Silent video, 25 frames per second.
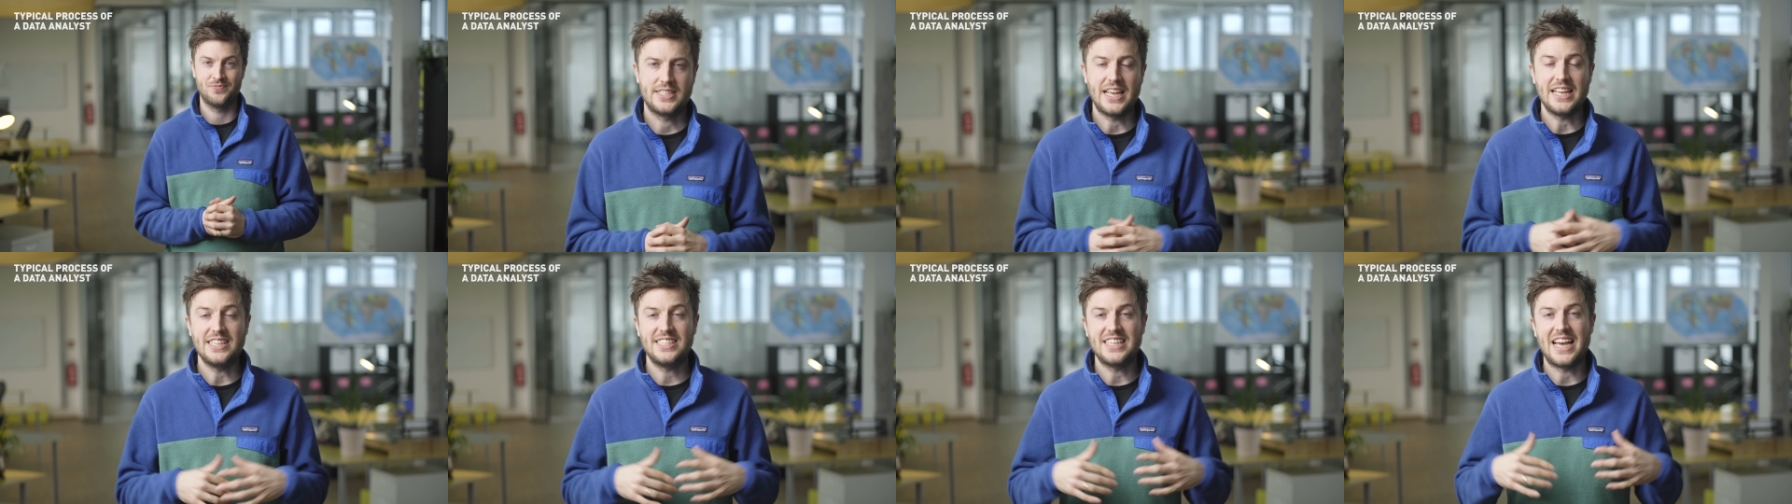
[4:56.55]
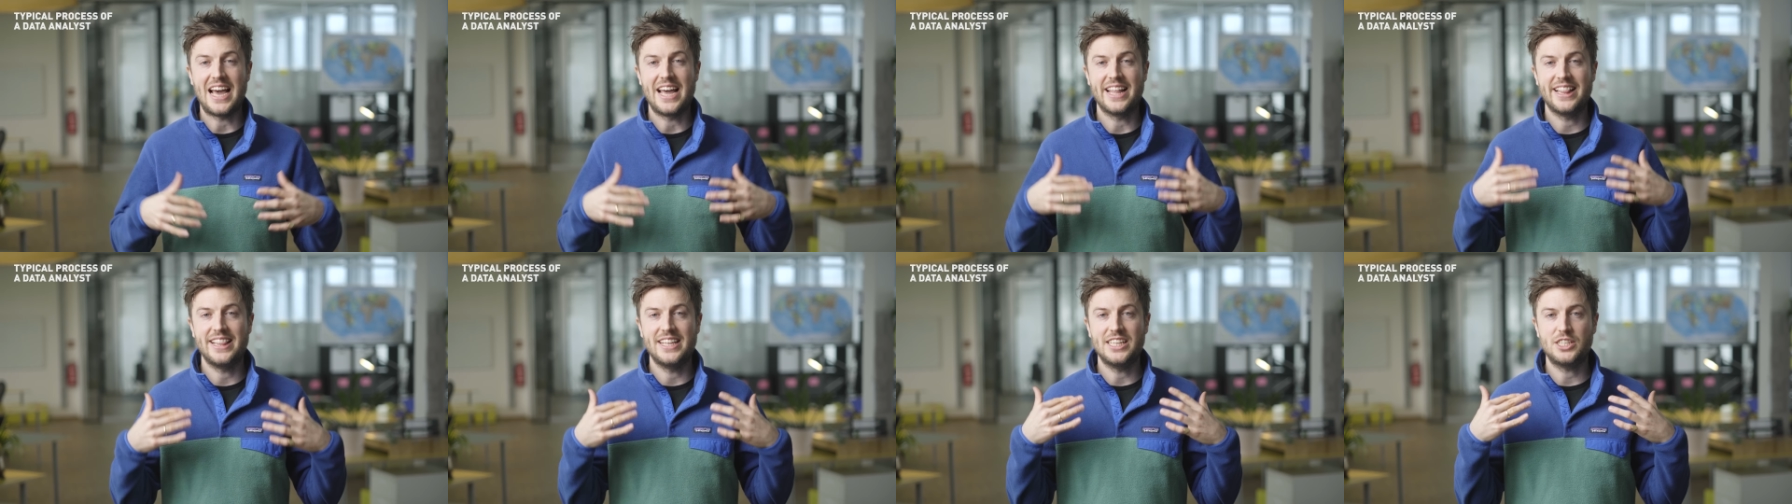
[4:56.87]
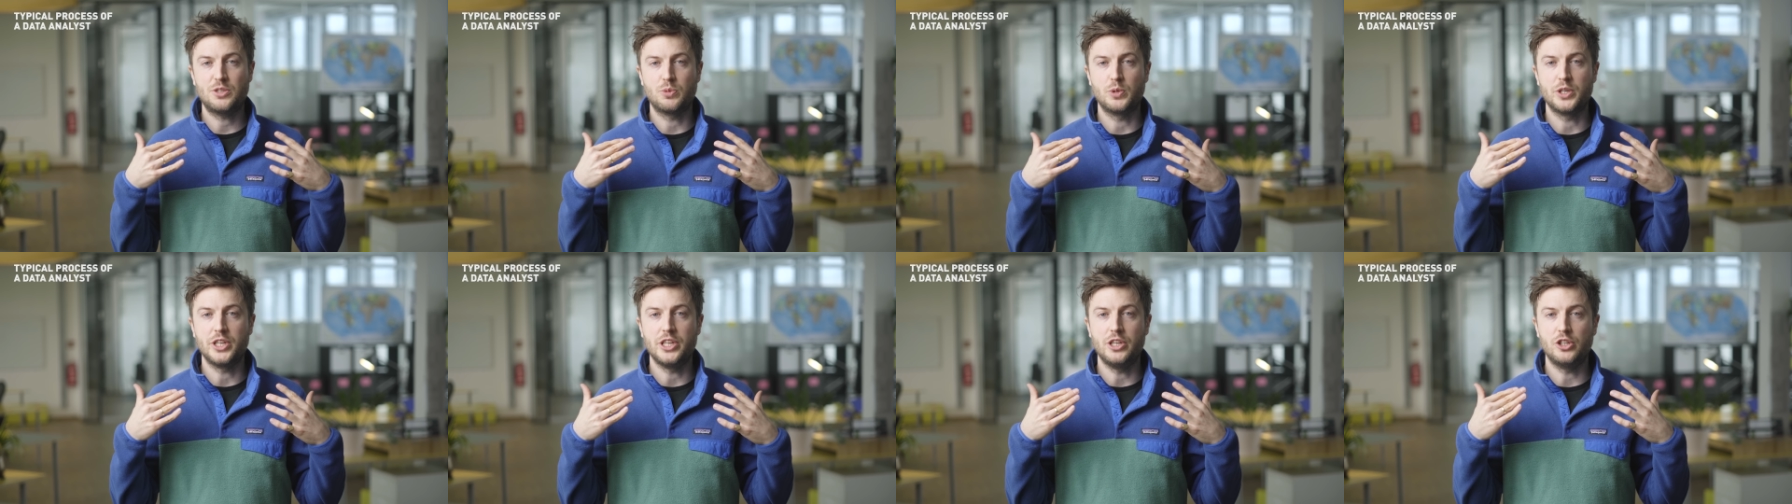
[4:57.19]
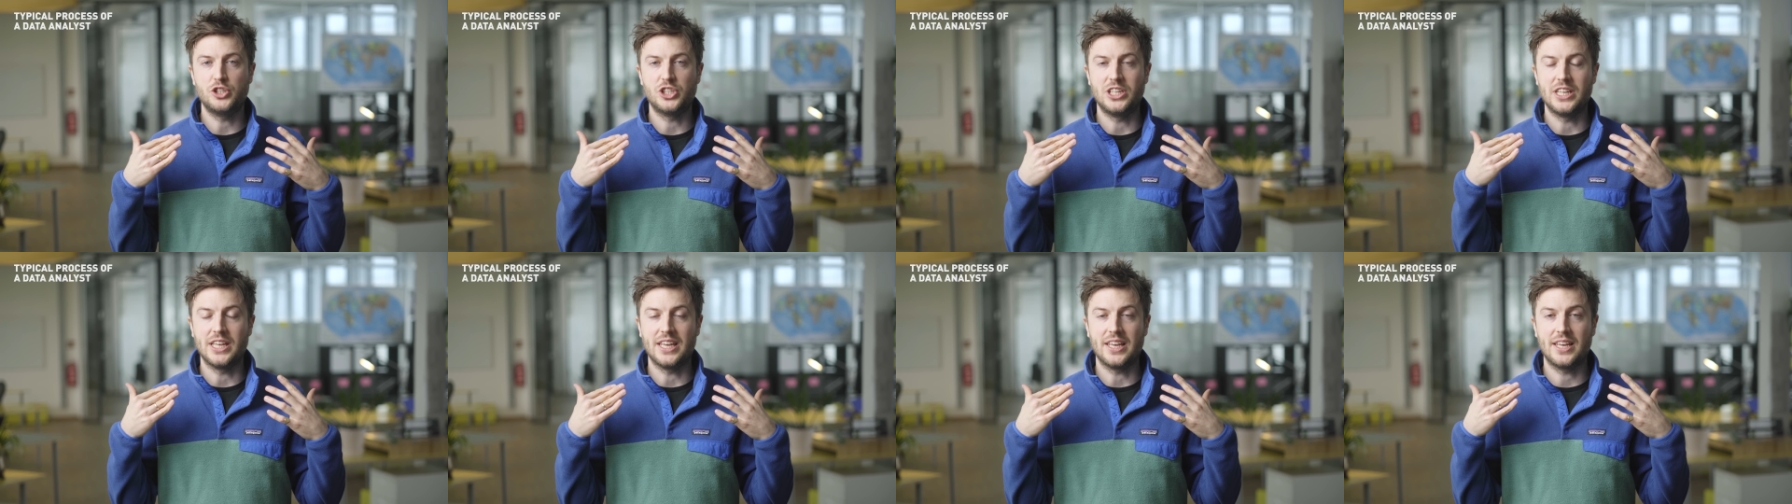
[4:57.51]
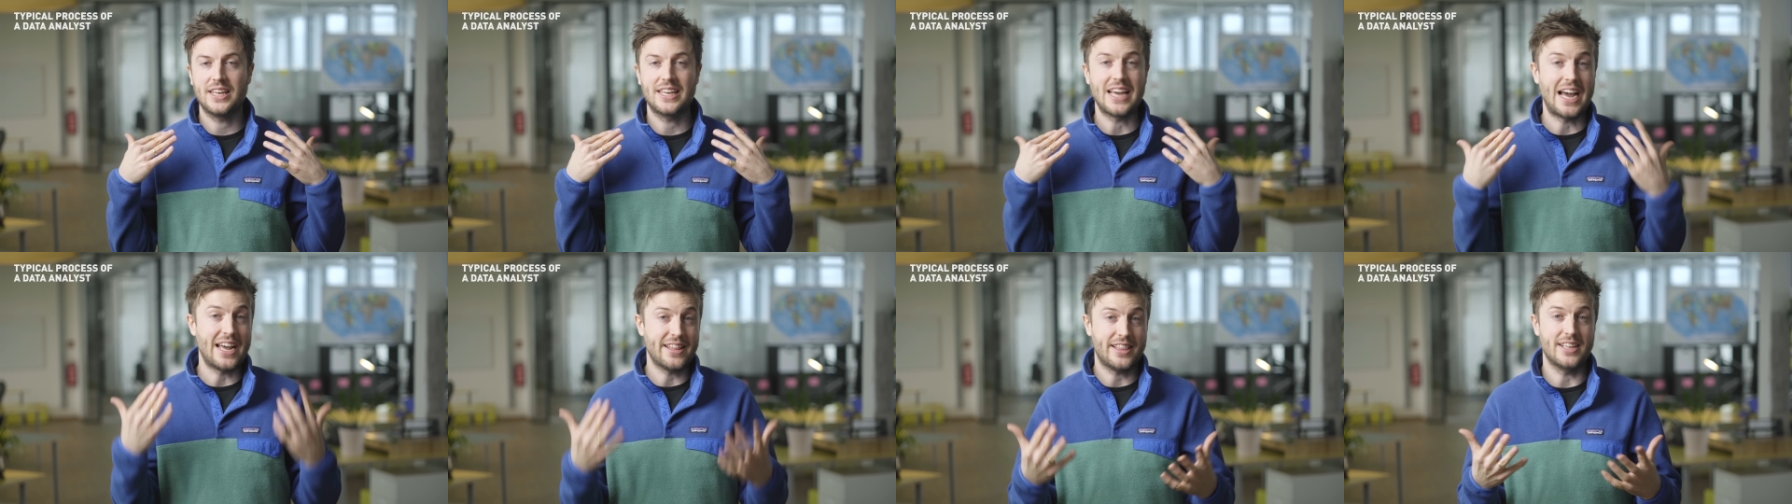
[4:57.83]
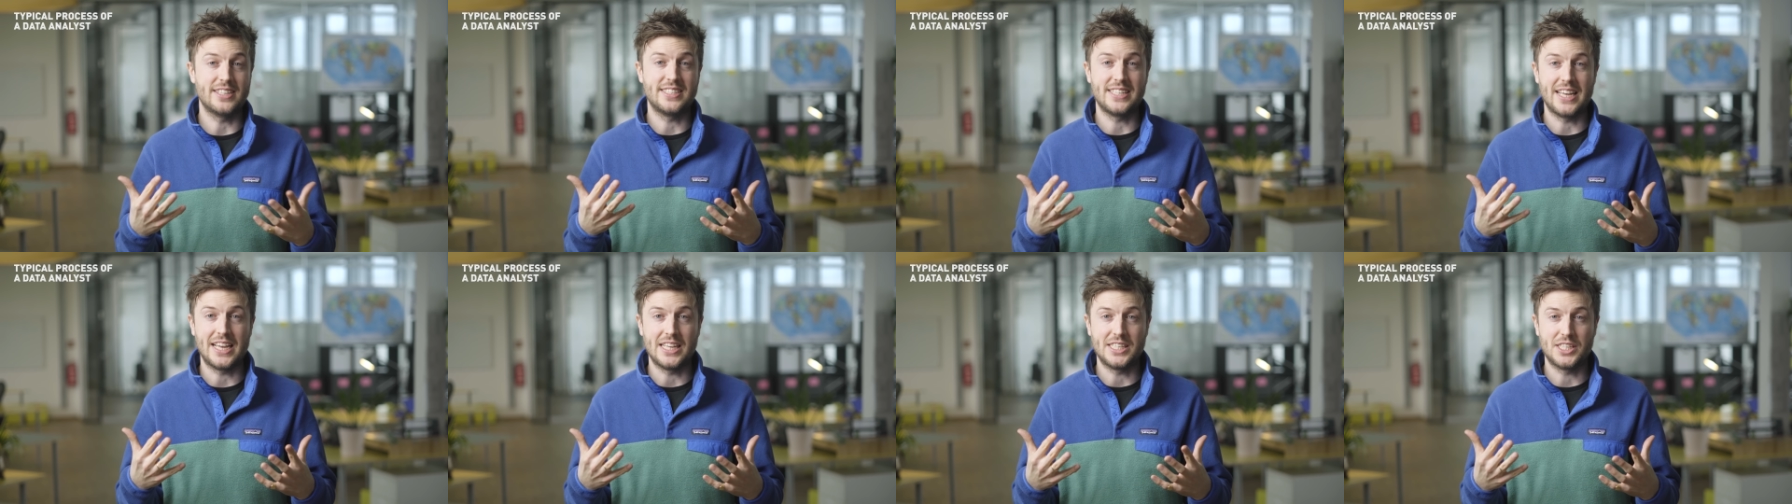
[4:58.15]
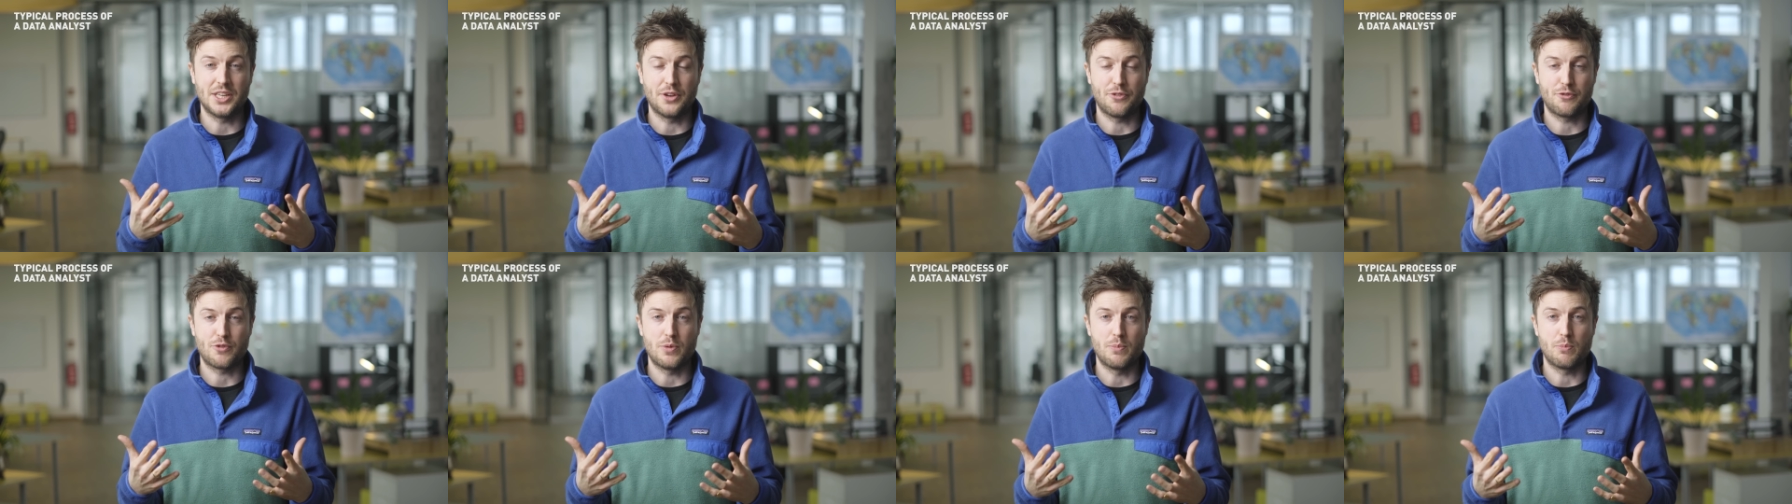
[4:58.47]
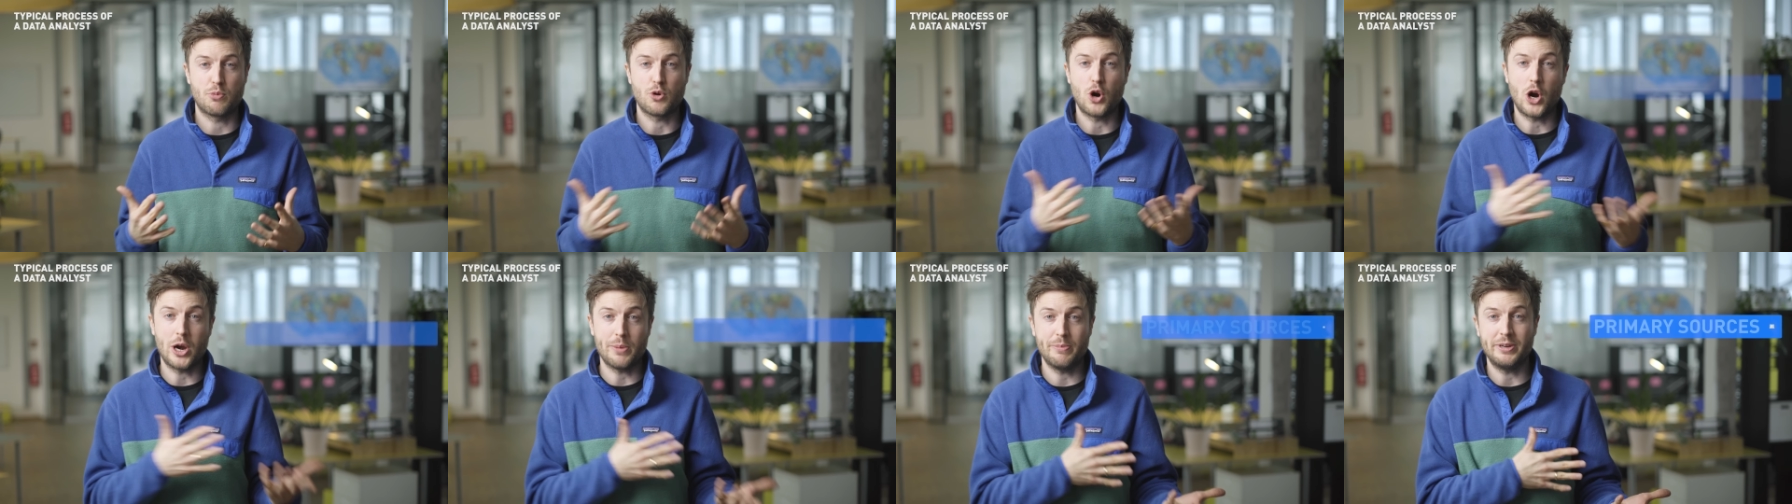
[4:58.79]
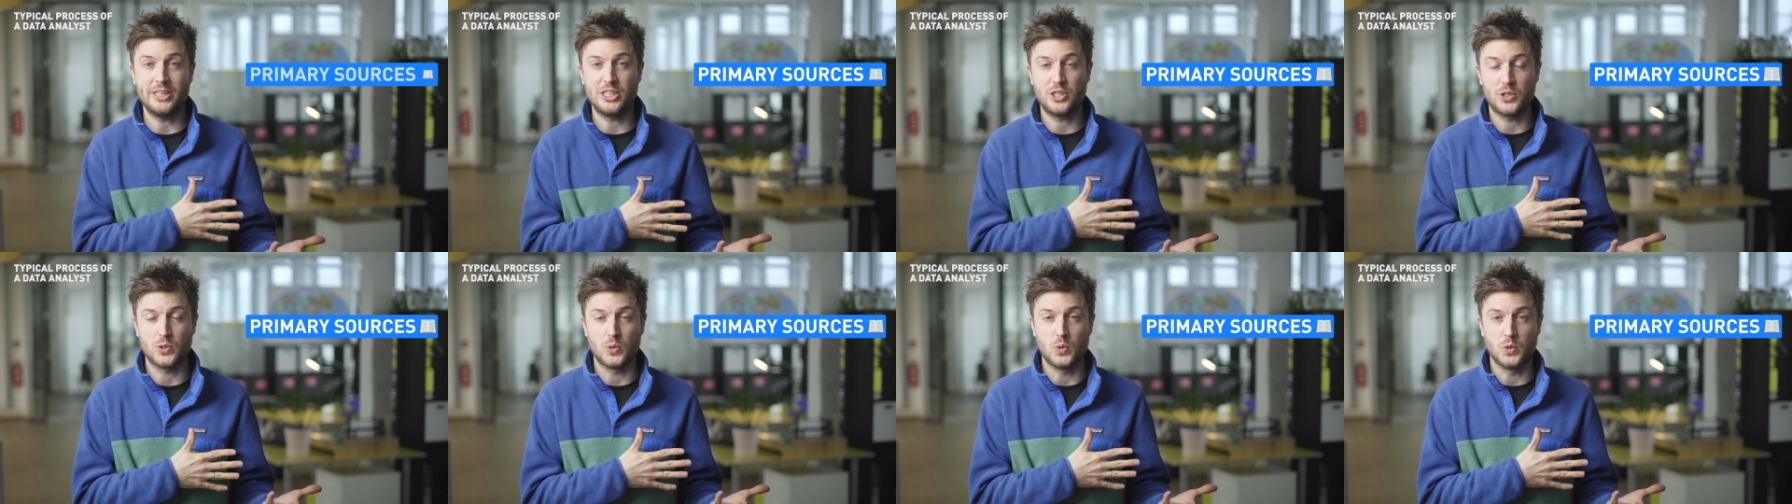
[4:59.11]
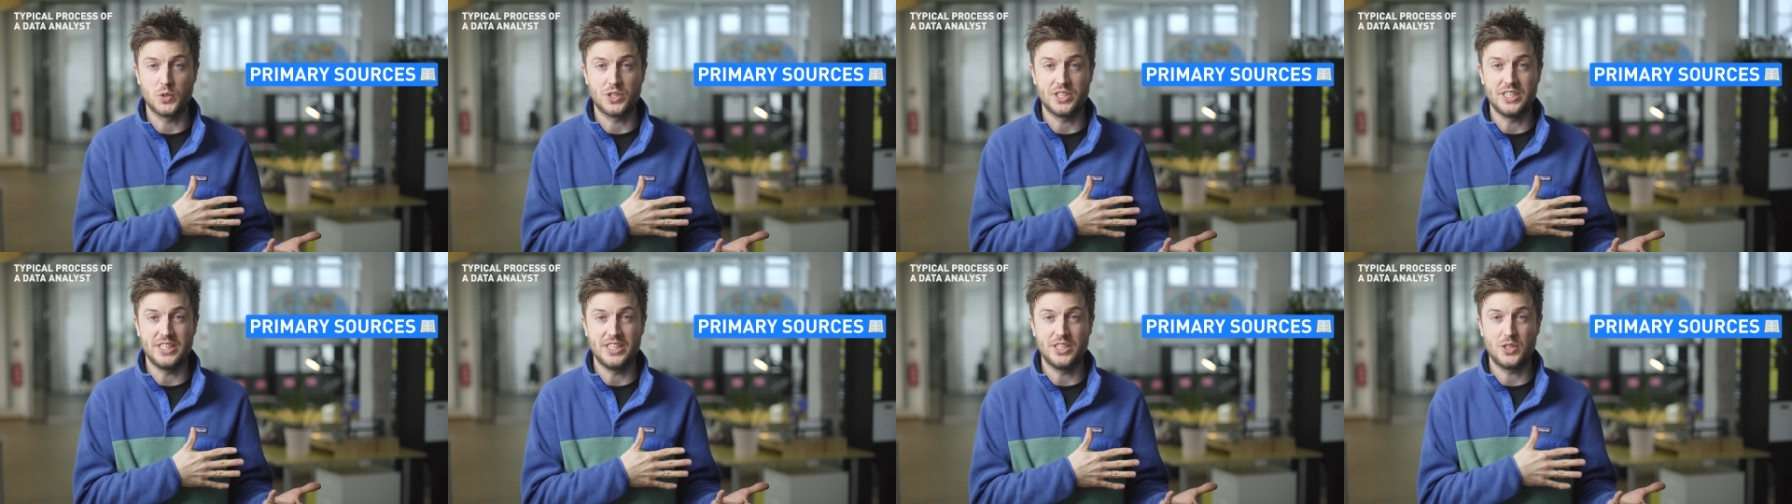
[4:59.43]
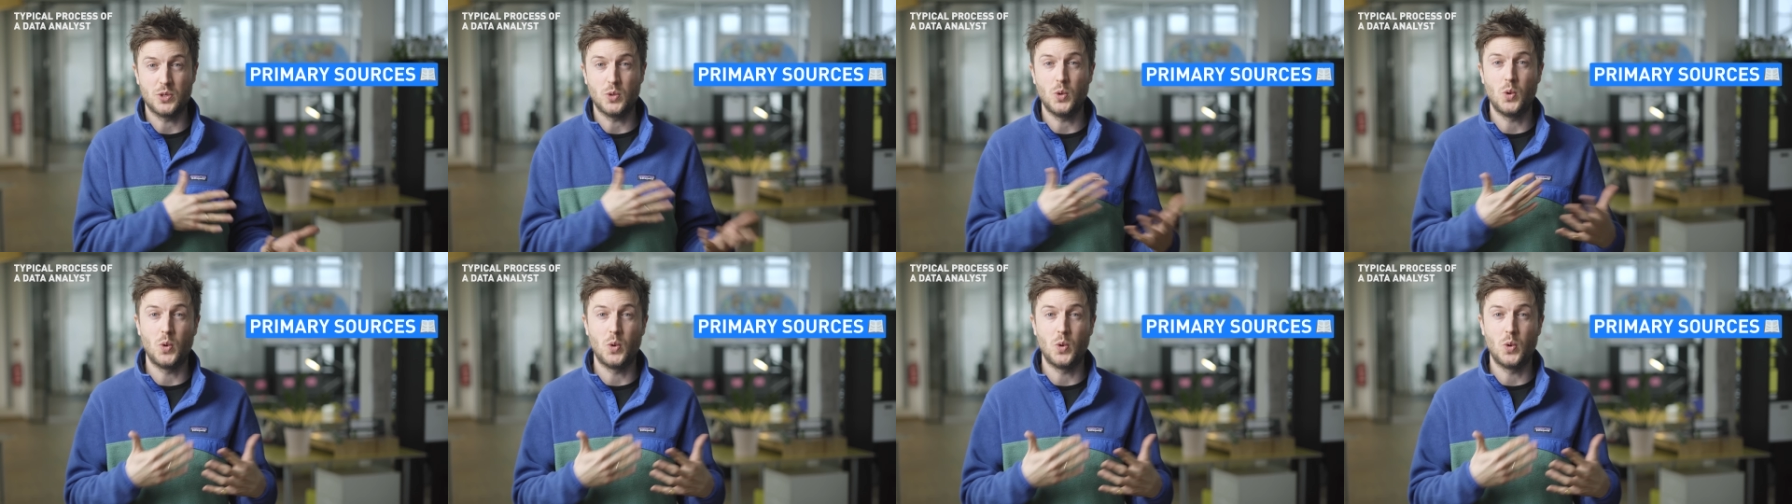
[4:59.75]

Data analysts will usually gather data from primary sources